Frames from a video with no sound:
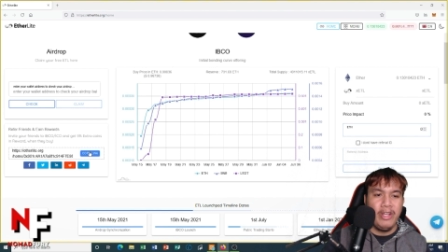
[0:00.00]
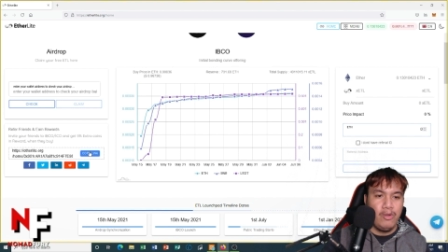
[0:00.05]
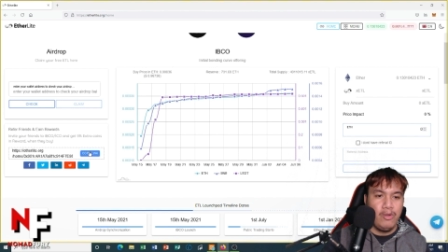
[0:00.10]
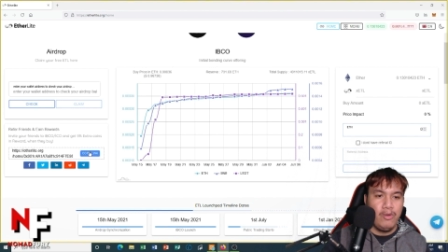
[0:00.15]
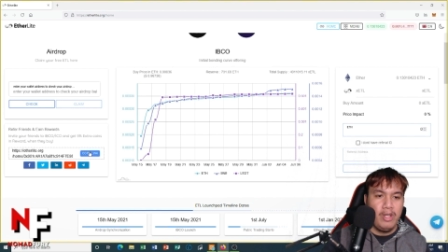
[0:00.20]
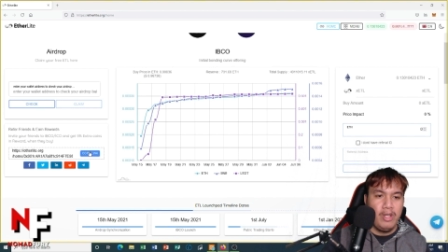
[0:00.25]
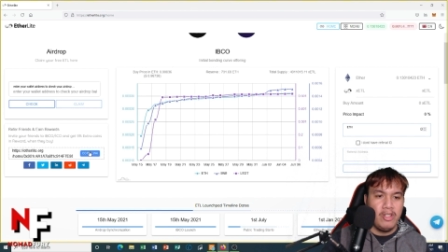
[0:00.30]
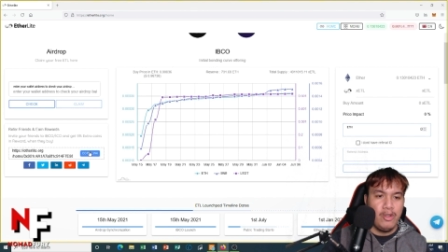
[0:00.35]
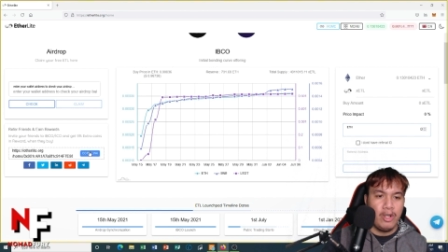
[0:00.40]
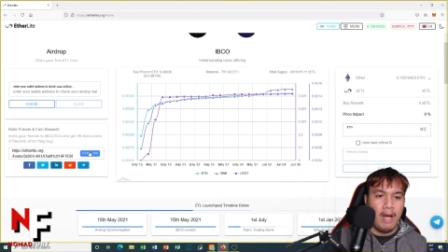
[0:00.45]

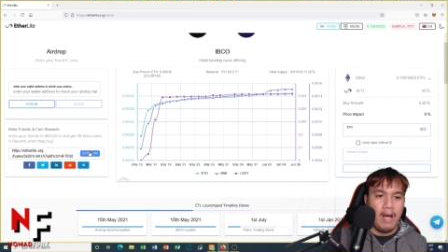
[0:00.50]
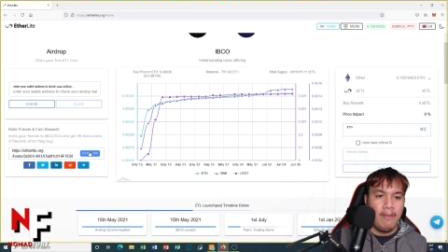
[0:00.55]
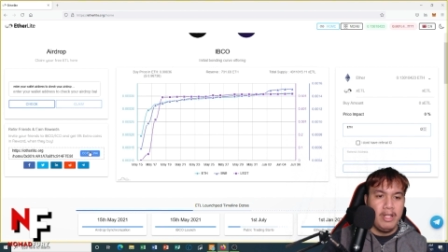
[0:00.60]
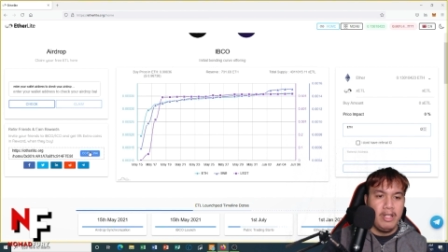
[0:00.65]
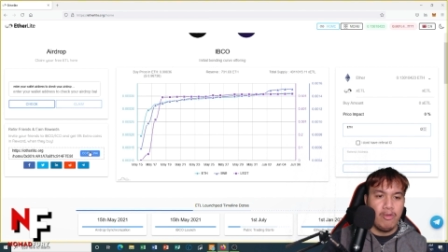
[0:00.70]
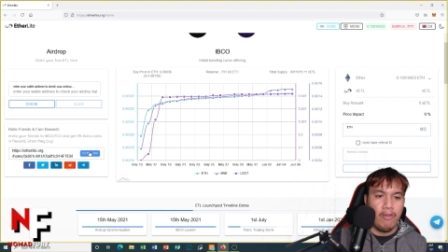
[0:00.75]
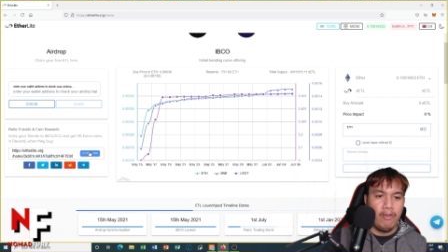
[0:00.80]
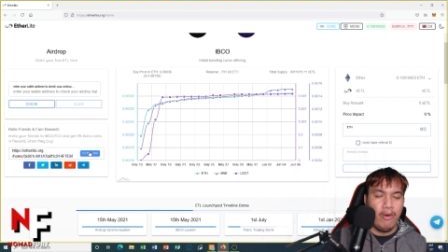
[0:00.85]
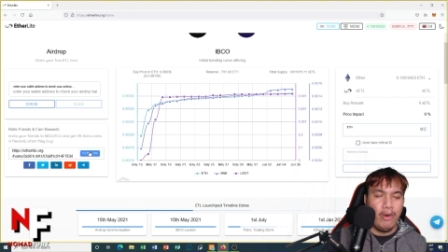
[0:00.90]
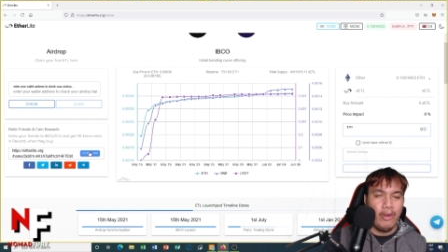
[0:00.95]
this referral
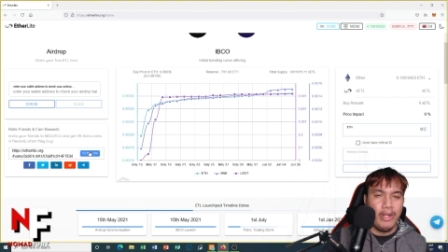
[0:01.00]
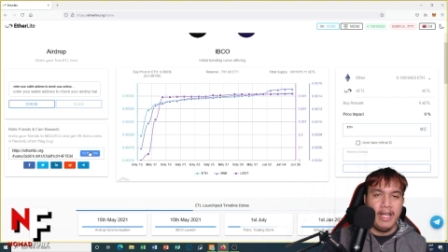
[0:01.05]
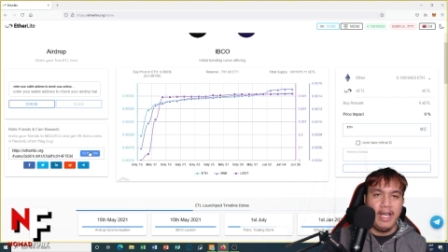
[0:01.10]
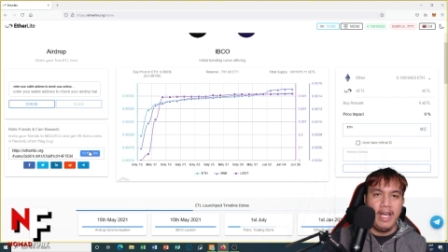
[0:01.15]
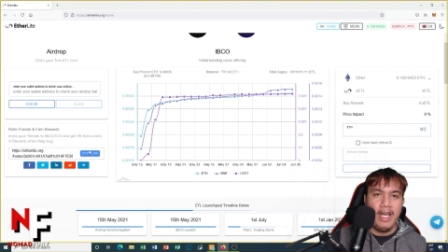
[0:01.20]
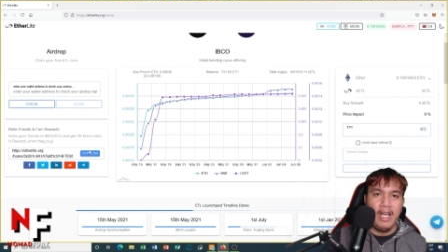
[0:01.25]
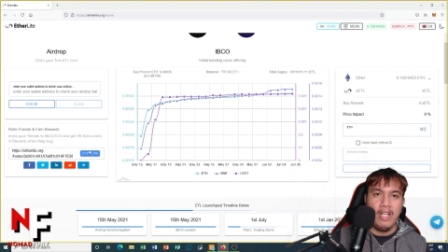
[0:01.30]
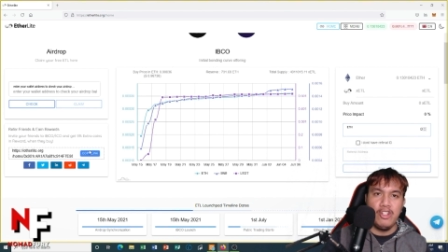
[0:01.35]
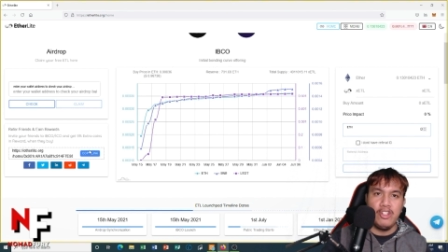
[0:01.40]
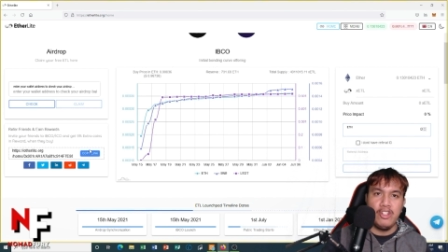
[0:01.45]
link and
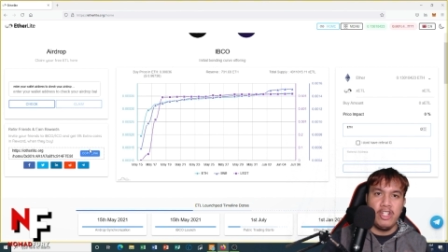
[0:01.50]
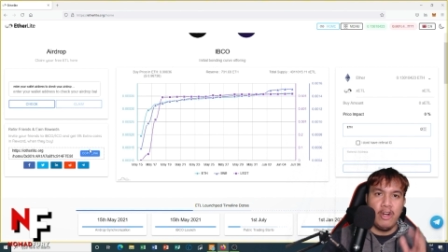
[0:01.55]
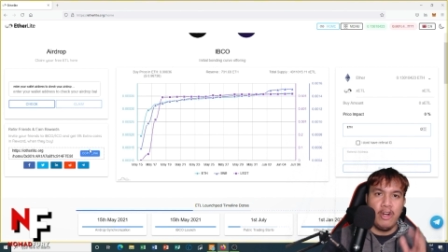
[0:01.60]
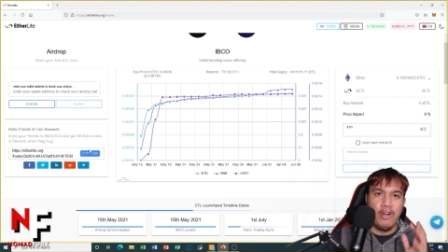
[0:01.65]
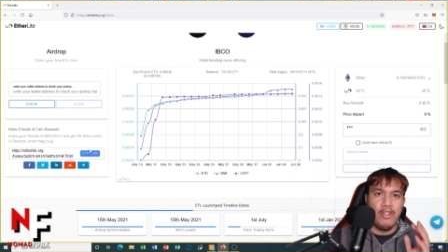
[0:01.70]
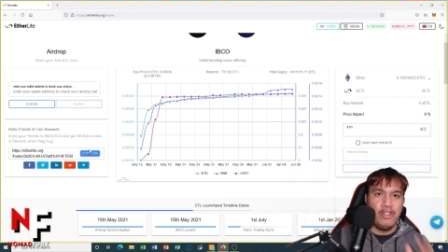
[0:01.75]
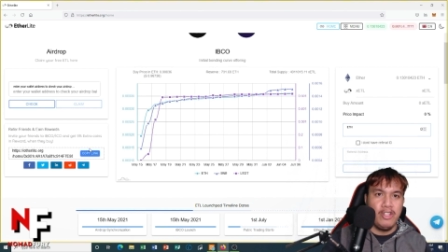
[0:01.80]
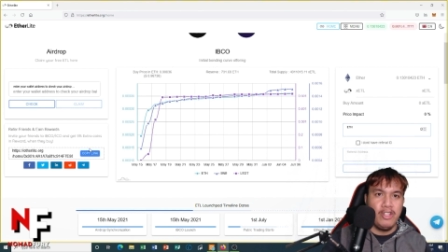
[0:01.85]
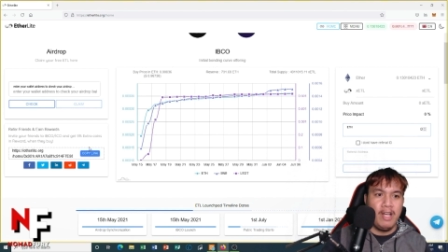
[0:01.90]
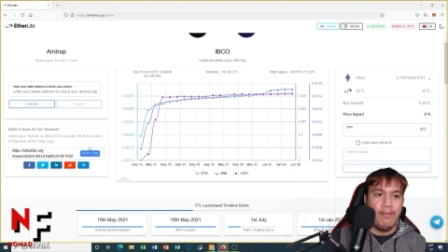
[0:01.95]
share it to them
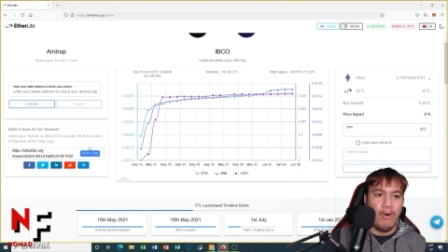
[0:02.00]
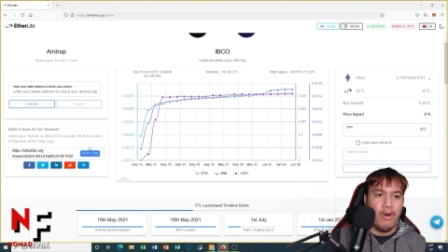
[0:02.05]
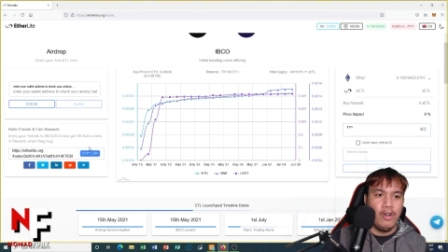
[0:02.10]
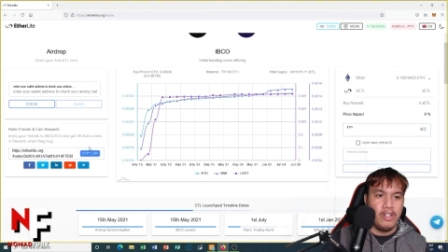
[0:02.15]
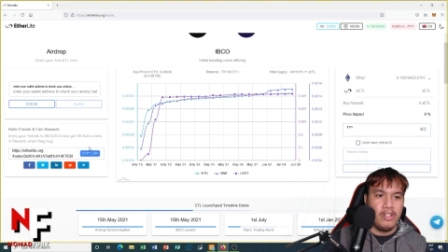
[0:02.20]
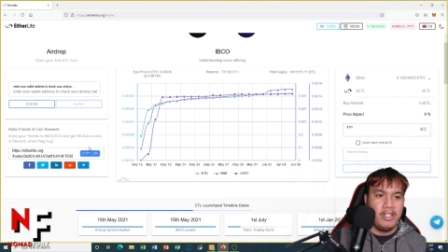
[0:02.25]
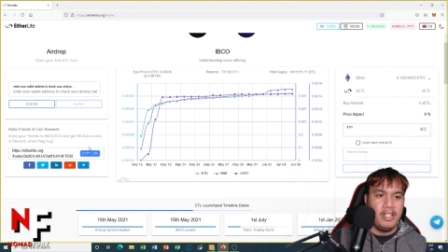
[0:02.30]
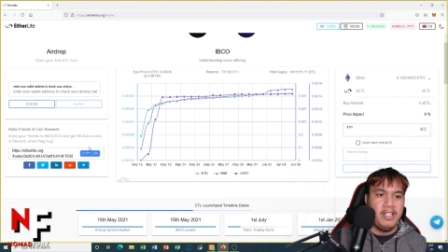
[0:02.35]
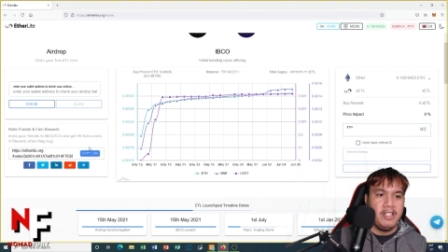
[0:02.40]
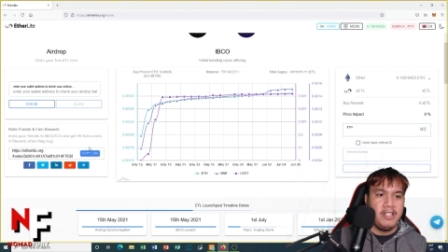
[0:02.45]
or just
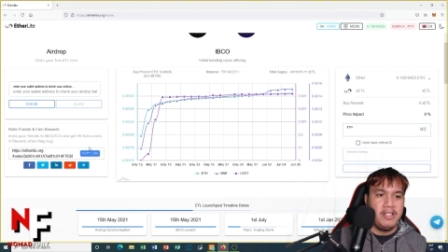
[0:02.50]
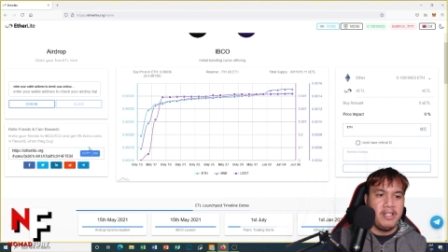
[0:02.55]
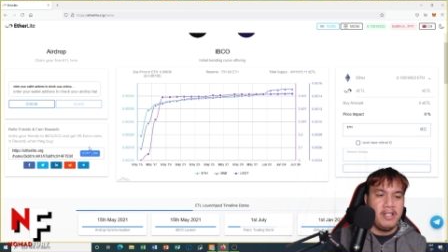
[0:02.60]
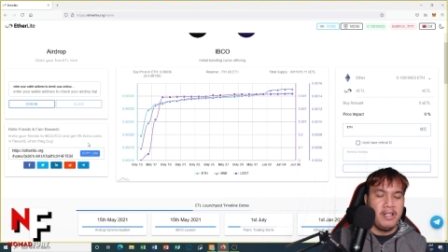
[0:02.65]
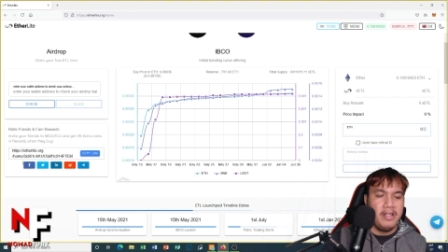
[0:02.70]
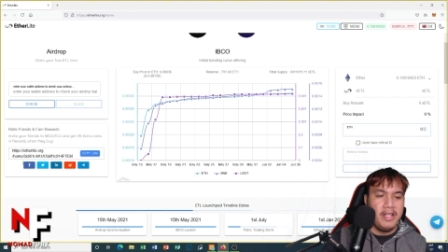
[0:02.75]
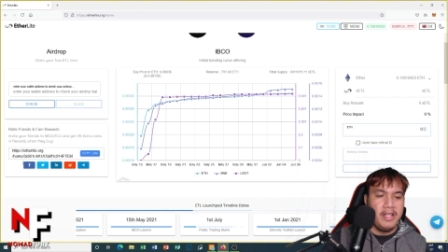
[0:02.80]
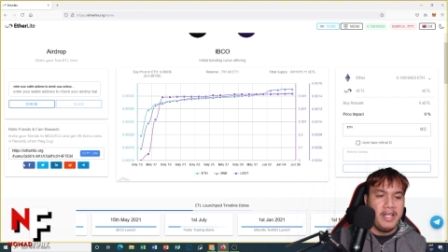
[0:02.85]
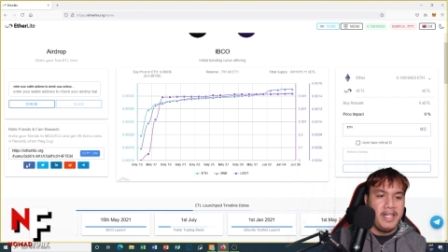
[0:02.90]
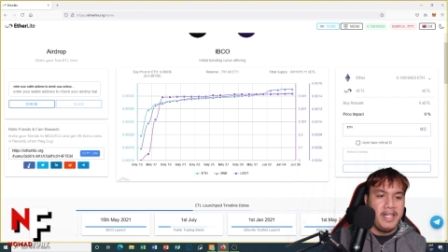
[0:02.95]

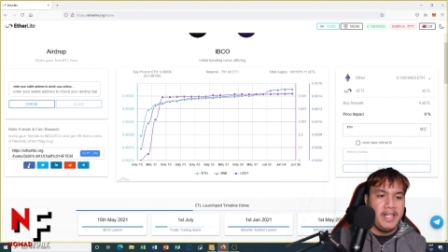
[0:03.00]
easily